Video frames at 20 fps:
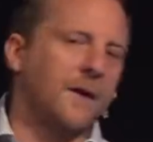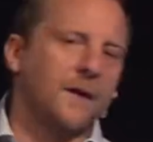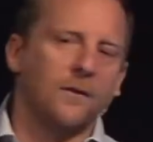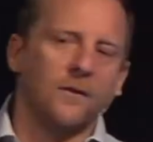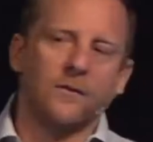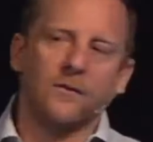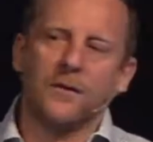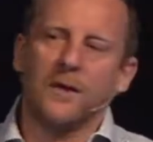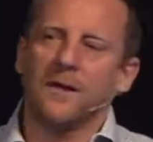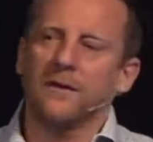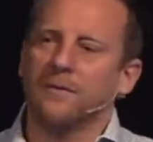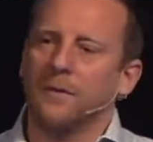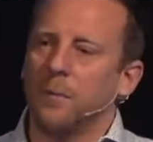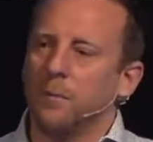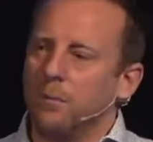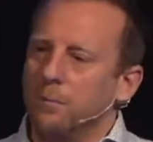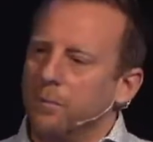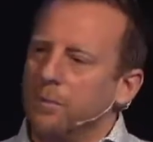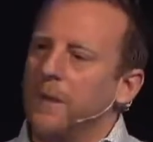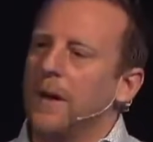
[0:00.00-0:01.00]
instead of a
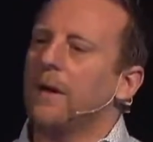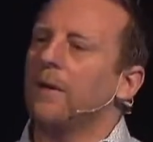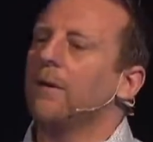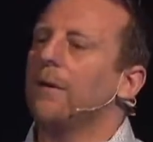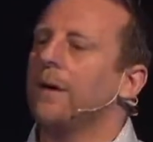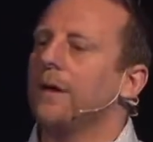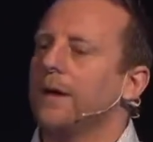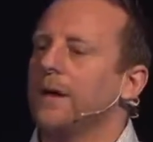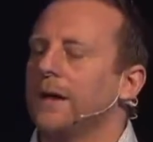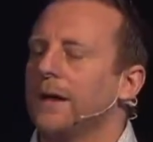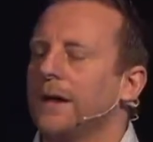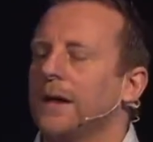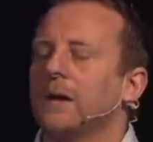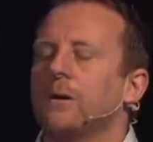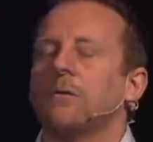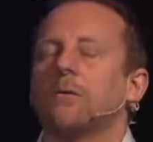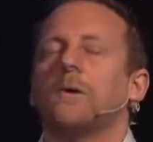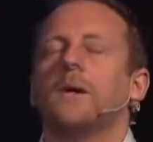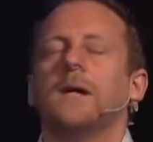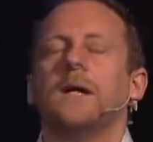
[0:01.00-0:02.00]
burying
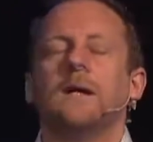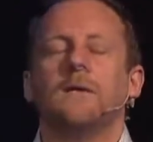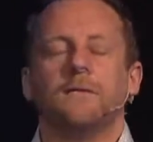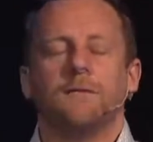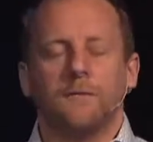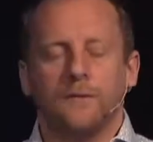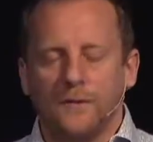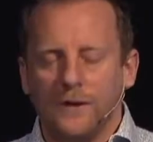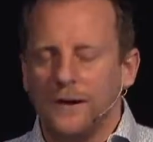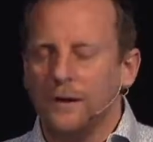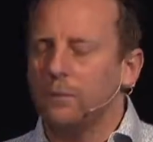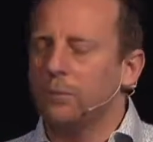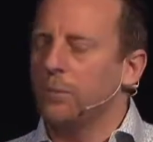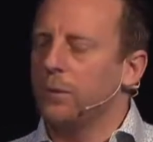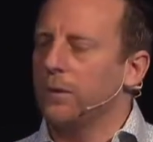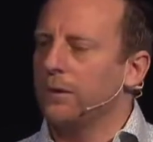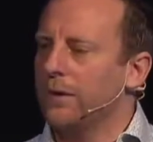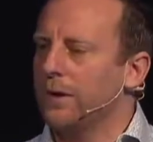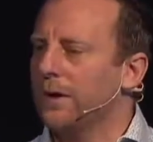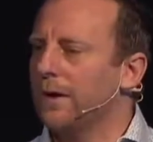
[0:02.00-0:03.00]
grief deep
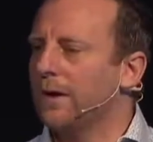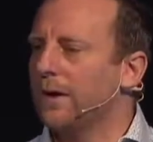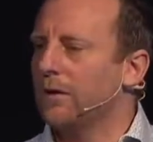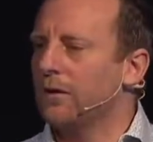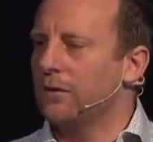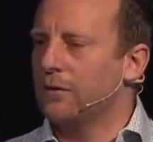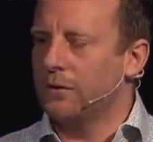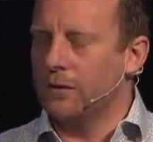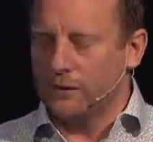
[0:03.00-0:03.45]
within us,